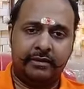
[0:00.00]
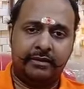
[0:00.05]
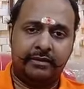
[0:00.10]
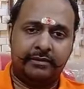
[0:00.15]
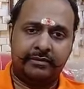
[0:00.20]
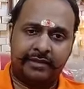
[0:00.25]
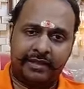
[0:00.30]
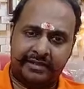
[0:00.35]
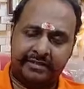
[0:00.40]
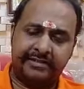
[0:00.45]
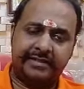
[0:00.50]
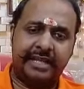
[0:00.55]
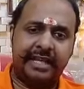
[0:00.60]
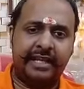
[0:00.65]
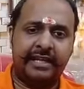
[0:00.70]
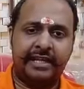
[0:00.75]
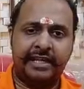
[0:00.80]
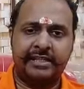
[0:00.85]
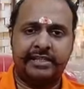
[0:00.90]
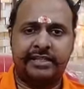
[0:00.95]
That is
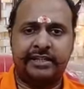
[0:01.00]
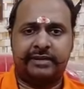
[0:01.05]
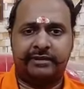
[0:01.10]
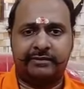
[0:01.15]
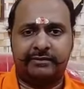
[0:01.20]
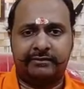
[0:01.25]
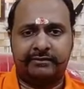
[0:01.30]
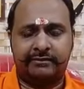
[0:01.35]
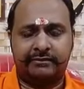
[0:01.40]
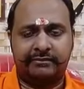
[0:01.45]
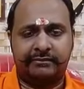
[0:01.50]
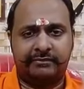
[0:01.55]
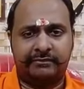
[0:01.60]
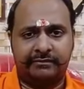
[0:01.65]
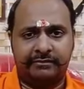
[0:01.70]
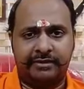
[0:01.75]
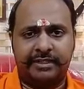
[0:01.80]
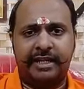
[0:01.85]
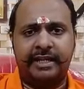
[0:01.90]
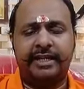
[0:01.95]
their nature.
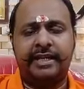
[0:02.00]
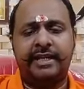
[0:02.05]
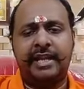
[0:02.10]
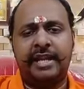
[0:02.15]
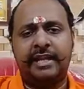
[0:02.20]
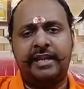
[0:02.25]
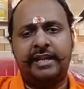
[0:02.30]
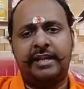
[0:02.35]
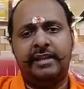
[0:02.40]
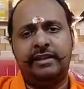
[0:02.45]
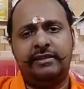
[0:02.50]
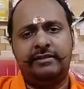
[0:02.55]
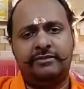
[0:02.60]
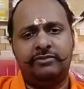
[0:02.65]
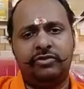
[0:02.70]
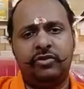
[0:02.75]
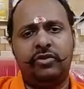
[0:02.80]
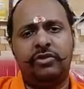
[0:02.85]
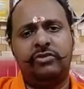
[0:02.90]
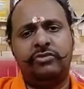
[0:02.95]
They didn't agree,
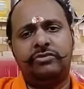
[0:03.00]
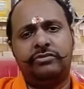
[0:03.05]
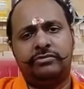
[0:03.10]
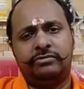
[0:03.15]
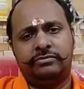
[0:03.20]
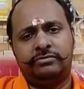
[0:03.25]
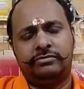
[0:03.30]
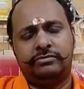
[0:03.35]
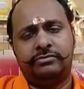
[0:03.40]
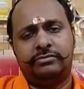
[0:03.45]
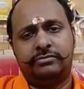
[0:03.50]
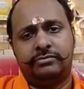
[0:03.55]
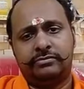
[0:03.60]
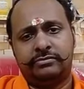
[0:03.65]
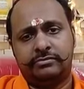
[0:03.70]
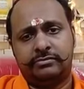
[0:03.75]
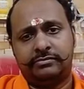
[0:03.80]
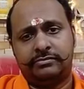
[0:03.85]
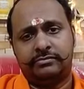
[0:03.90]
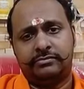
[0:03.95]
don't do.
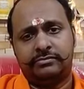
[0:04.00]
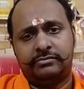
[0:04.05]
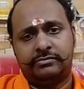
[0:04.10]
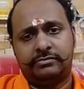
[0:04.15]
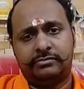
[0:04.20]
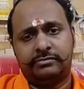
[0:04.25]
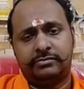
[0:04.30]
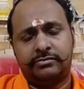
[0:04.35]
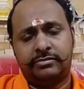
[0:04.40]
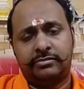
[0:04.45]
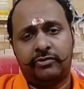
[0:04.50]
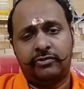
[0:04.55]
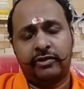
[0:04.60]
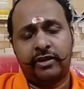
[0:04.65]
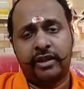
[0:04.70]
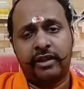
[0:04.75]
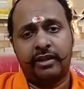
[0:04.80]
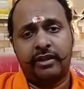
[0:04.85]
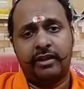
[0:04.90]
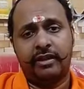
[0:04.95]

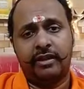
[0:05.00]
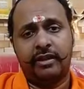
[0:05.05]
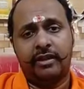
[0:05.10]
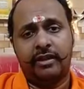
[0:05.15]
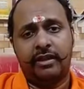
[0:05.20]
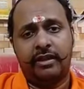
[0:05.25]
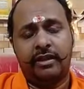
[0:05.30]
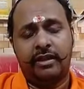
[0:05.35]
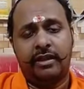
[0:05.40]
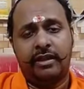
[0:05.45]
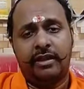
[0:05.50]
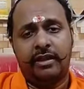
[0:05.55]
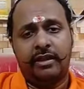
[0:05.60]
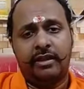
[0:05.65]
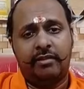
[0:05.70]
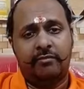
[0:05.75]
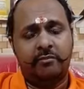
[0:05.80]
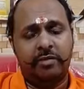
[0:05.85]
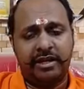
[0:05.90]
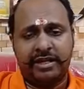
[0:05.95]
Okay?
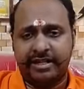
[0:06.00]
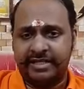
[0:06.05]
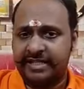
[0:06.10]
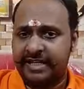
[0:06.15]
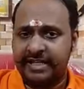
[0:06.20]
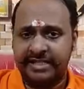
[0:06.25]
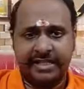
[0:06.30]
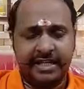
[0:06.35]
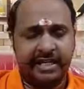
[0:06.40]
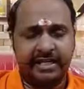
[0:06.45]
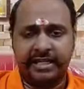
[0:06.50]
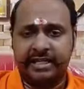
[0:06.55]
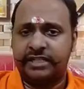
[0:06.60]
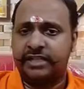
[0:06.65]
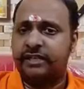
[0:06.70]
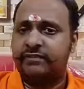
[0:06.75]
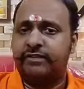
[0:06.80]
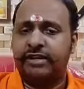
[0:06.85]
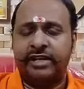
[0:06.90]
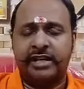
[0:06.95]
But a sincere
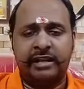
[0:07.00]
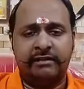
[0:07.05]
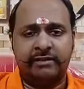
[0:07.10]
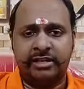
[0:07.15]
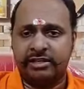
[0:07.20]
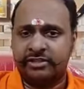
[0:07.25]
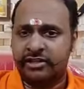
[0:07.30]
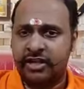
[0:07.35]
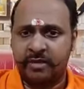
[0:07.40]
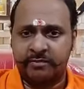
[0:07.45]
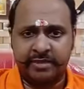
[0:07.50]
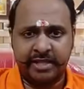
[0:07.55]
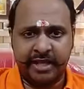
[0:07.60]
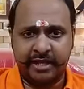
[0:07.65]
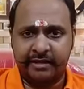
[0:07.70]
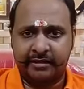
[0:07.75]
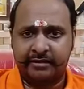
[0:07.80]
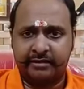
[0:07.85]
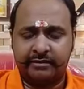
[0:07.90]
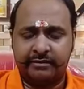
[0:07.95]
teacher will never stop
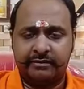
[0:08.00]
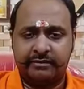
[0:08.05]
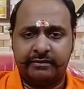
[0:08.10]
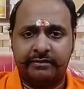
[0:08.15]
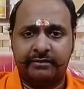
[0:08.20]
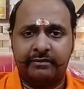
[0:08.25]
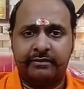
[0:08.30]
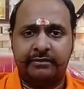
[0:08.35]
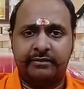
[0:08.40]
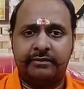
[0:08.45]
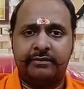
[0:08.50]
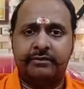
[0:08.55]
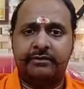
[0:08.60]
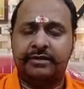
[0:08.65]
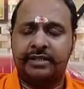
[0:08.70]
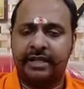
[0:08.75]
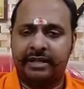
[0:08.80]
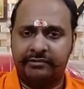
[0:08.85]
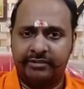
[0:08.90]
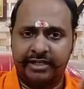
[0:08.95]
that.
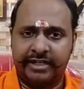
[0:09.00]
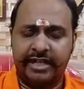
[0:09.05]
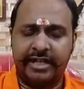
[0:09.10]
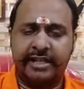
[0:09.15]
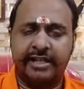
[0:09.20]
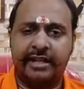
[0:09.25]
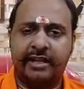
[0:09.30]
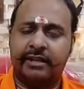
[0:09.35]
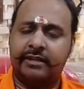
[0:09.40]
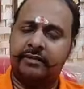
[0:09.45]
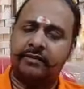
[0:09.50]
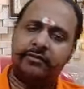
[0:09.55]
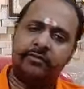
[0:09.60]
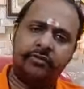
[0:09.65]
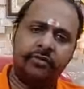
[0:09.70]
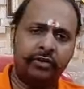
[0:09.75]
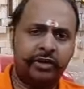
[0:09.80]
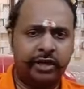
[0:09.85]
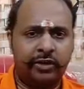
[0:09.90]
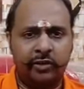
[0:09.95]
They will tell that,
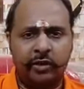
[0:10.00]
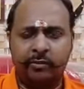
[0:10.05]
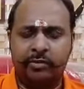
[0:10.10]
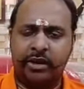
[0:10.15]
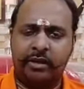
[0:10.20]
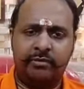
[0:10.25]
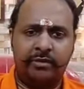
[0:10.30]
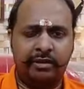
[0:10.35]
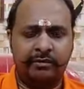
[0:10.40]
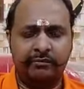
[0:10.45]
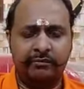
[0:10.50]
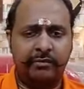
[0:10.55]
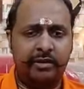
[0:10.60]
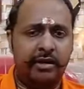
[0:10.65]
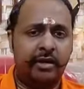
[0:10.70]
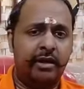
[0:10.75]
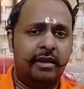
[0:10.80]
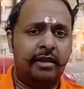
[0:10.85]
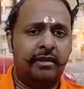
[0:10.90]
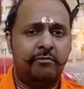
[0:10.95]
okay, no problem.
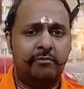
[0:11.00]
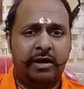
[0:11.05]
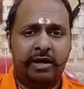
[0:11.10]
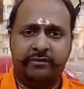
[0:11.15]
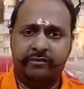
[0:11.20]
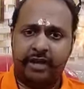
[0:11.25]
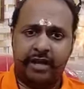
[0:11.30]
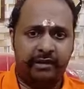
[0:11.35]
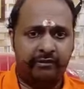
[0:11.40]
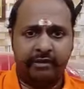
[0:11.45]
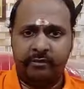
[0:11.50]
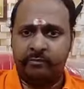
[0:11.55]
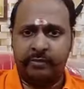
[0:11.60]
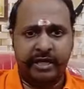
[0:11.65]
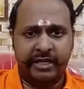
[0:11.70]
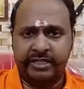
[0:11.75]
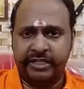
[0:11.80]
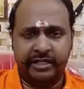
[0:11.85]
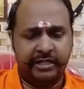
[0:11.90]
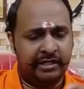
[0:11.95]
But whenever
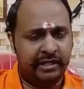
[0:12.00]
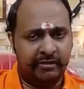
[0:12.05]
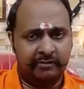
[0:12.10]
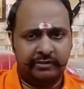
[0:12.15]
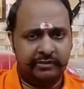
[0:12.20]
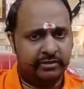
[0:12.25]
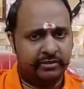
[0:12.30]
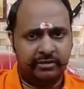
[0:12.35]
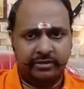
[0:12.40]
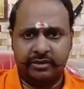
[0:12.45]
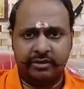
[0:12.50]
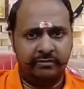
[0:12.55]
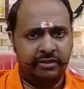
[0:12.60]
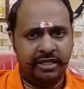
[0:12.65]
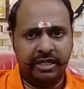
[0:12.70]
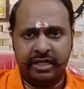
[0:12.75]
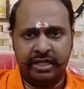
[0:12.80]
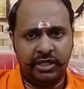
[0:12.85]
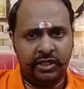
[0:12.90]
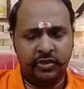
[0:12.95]
patient comes,
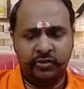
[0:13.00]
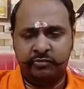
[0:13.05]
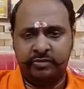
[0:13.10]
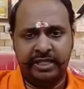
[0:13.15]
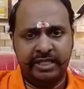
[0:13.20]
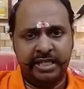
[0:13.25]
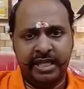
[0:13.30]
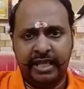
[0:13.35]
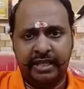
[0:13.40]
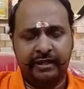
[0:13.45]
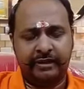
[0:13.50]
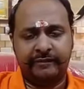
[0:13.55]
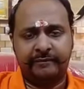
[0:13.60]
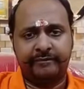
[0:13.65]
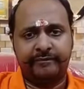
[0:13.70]
immediately you be there.